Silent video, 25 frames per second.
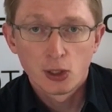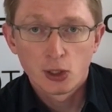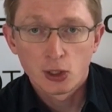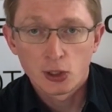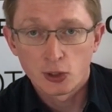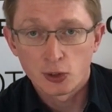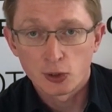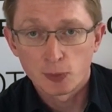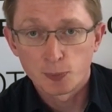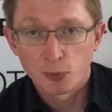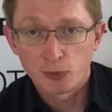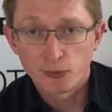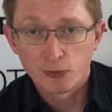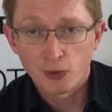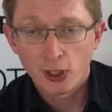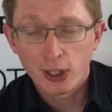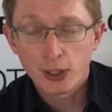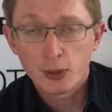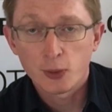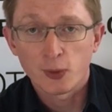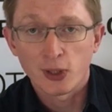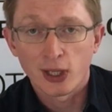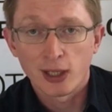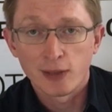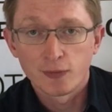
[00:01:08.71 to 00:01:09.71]
can provide
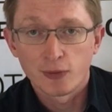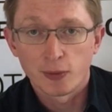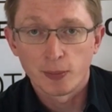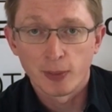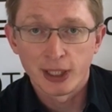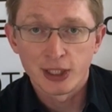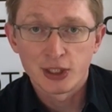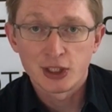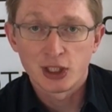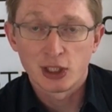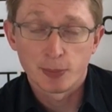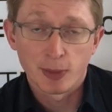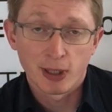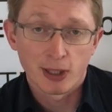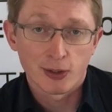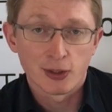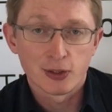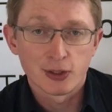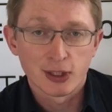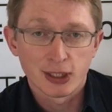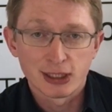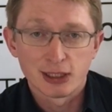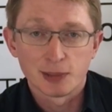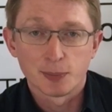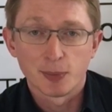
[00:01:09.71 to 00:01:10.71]
all that information about the
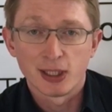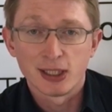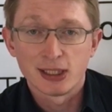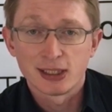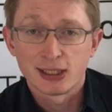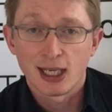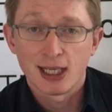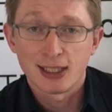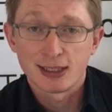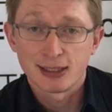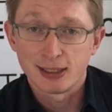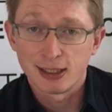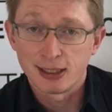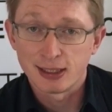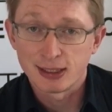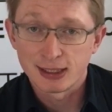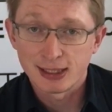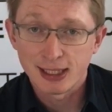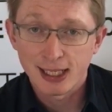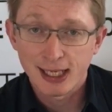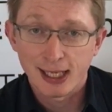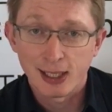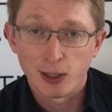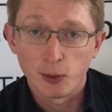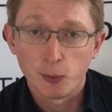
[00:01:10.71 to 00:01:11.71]
database as it is
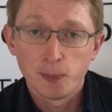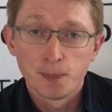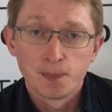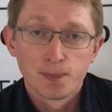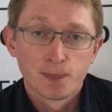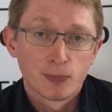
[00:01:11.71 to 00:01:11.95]
now,